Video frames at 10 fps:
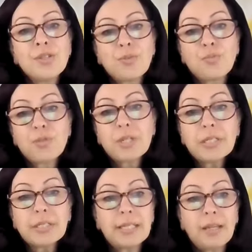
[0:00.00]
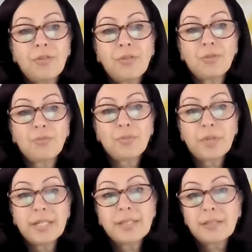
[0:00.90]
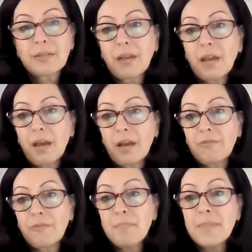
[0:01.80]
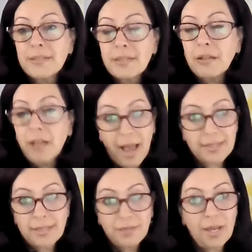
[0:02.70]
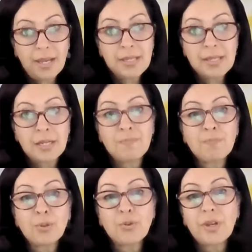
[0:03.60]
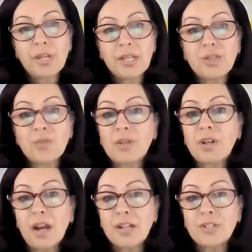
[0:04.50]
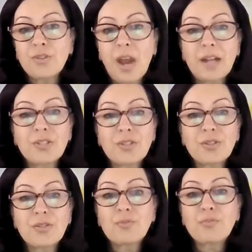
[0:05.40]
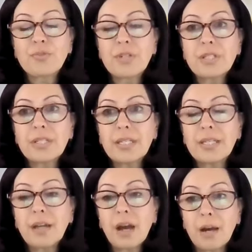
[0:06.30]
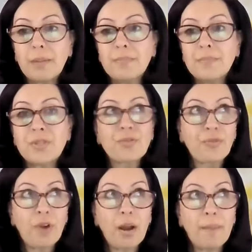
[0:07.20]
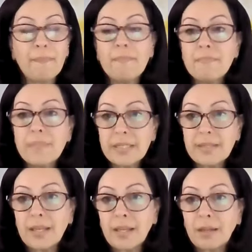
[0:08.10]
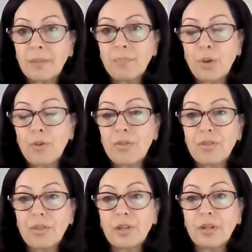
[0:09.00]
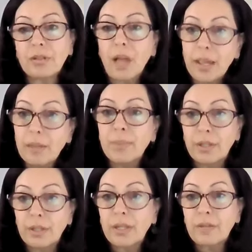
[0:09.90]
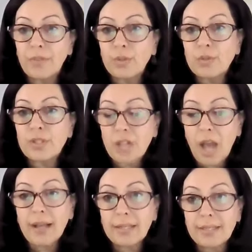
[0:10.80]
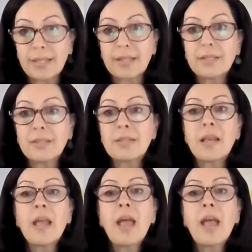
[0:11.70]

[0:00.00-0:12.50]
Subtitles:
So really, the risk of misclassifying an employee to a contractor really comes from missing both the liability of those taxes